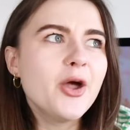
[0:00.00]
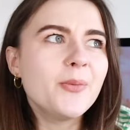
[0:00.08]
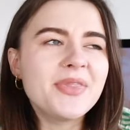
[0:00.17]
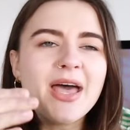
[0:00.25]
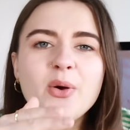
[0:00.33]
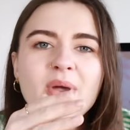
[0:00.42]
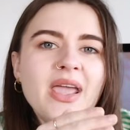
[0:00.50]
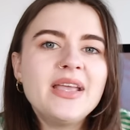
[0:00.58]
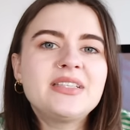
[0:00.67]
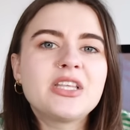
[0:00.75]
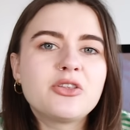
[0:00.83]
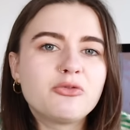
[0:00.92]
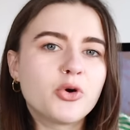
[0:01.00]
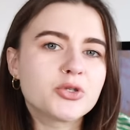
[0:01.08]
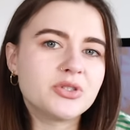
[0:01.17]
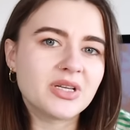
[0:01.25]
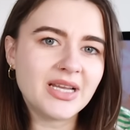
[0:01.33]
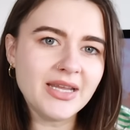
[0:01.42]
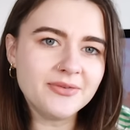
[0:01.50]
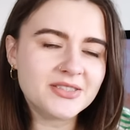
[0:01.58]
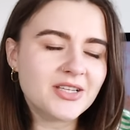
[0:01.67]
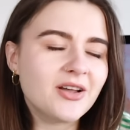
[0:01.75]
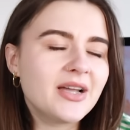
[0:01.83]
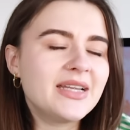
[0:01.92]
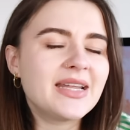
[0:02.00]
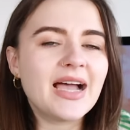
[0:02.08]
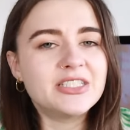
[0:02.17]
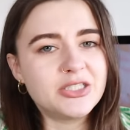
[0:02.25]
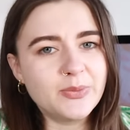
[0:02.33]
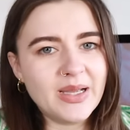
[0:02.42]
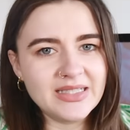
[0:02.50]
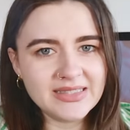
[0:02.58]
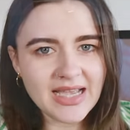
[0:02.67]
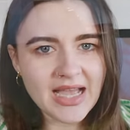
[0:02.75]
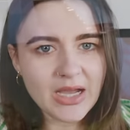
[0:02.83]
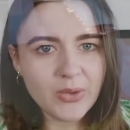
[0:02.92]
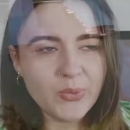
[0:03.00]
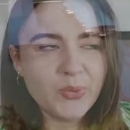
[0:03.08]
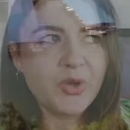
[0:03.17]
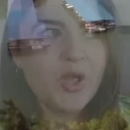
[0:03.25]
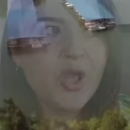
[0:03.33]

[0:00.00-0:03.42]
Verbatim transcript: without hitting the rocks on the cliffside as you went down.